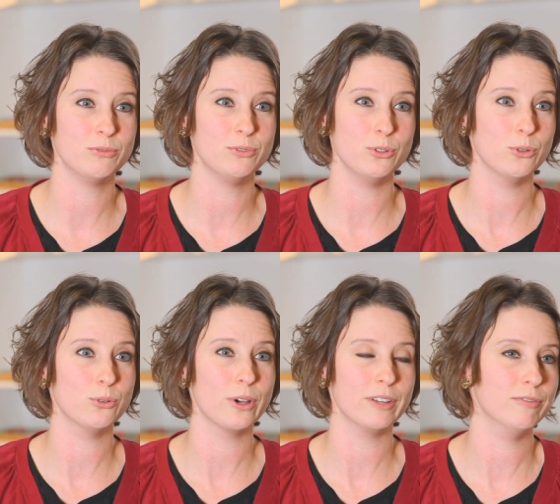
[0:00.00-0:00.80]

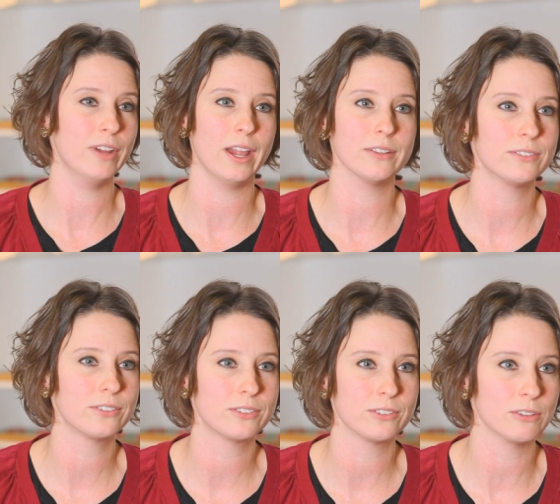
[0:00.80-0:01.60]
do
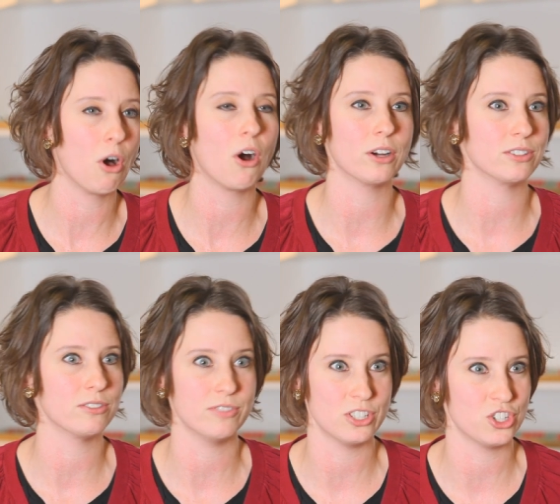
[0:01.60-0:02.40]
advanced long
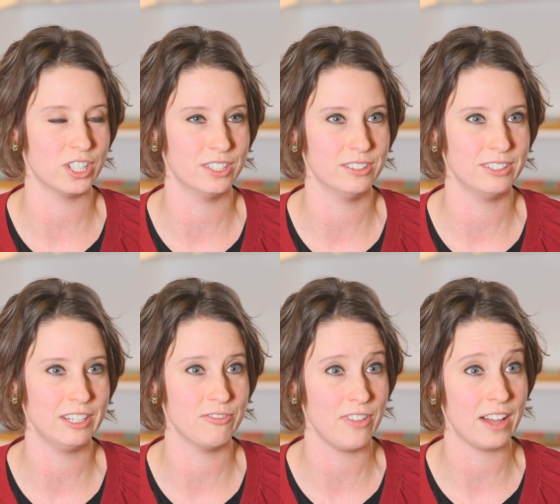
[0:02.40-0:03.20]
division
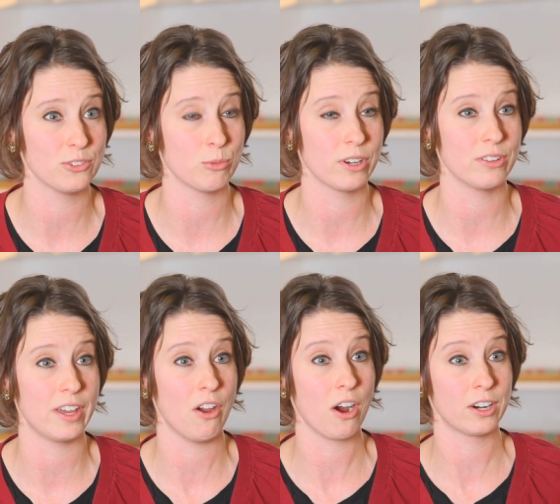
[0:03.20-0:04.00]
if that's where
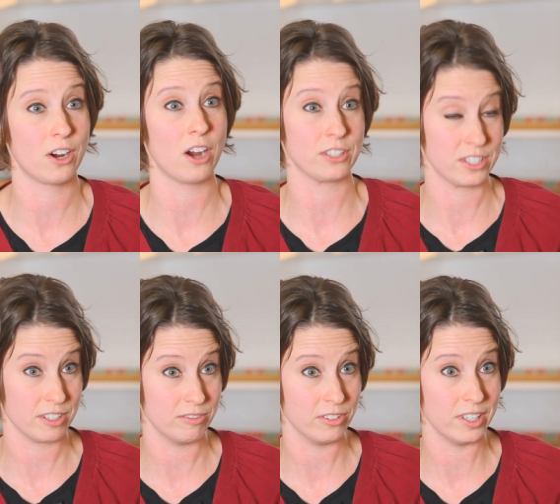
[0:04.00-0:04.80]
they are
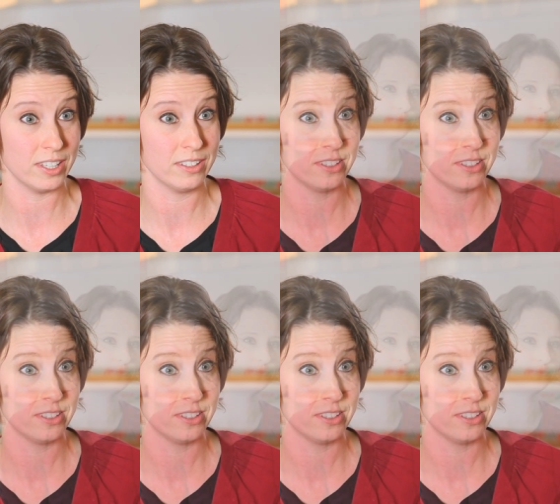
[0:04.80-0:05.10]
cognitively. Mm